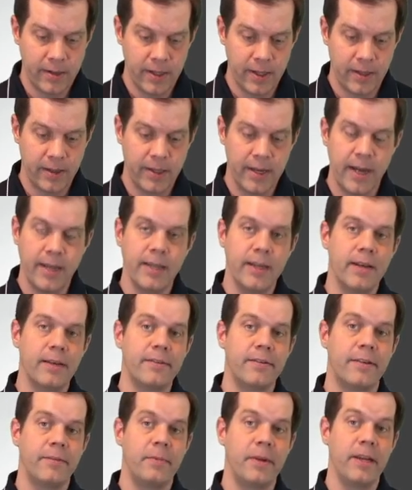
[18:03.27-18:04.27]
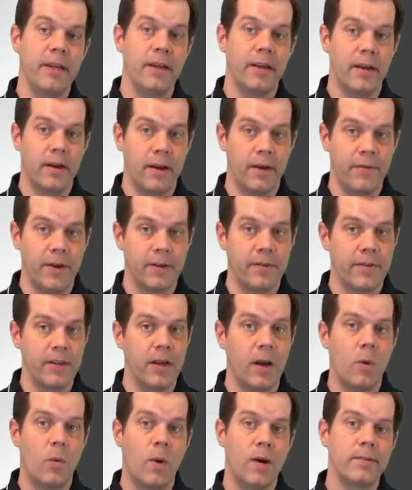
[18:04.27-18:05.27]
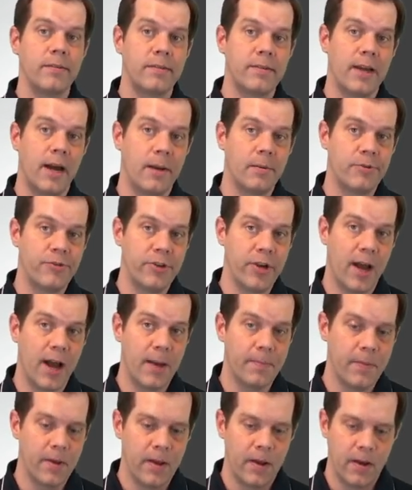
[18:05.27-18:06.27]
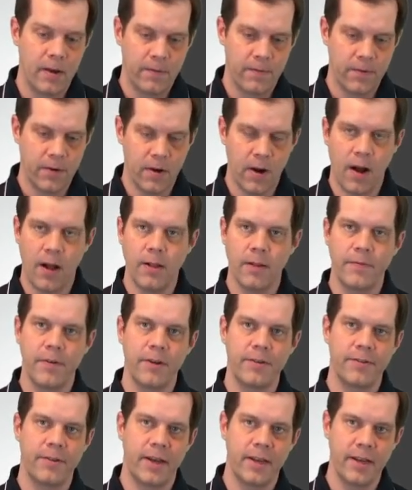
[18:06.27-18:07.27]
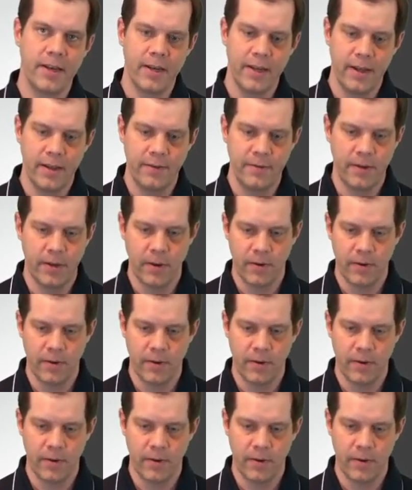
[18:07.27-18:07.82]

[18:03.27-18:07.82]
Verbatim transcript: The, the idea is to be effectively a one-stop shop for all of your study needs.